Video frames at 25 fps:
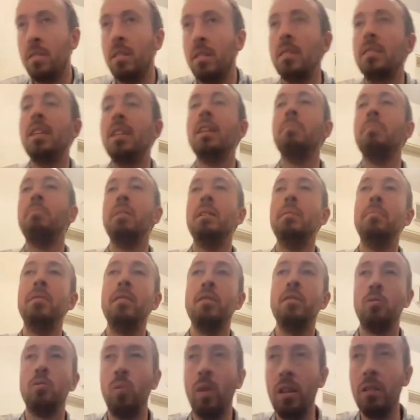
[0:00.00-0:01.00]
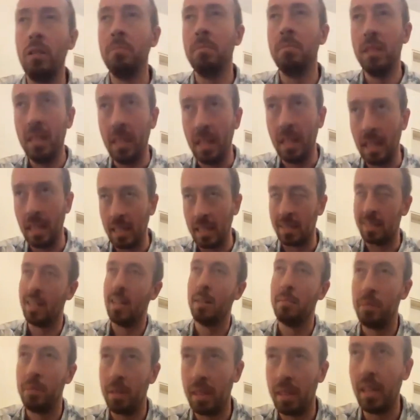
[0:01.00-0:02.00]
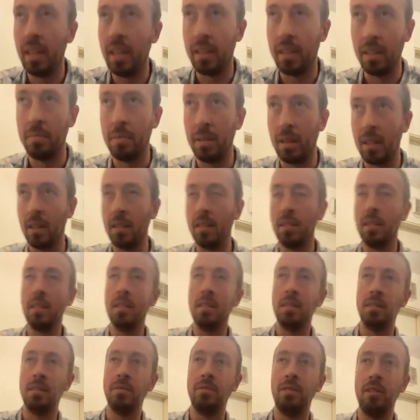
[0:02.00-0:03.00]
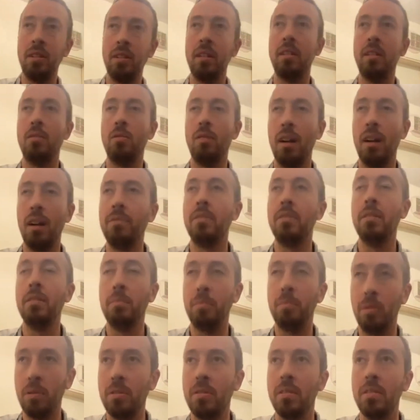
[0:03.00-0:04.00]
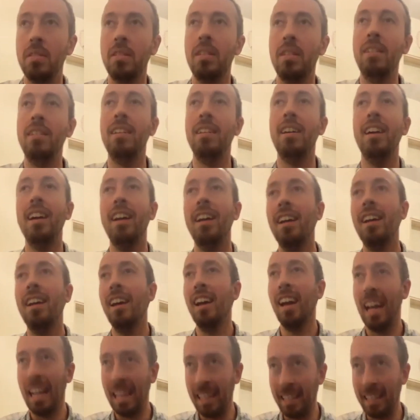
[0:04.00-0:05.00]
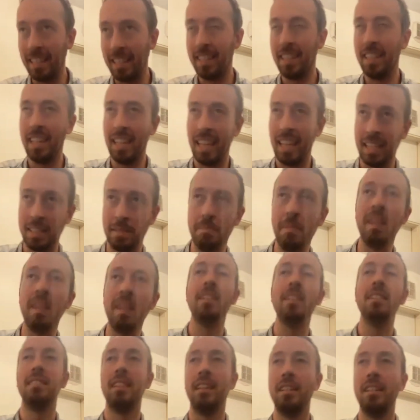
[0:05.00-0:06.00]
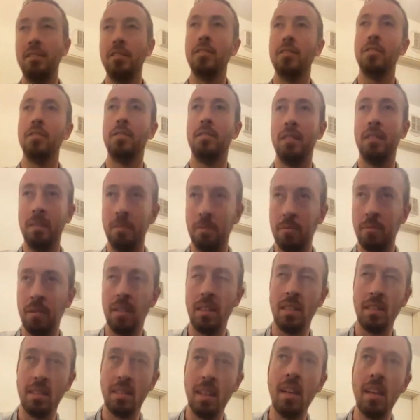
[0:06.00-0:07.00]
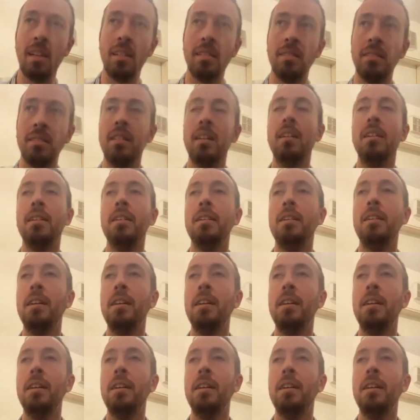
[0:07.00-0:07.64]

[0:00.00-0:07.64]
to say Bibi is well-meaning is complicated because he's a very crafty person and he has many intentions in what he says.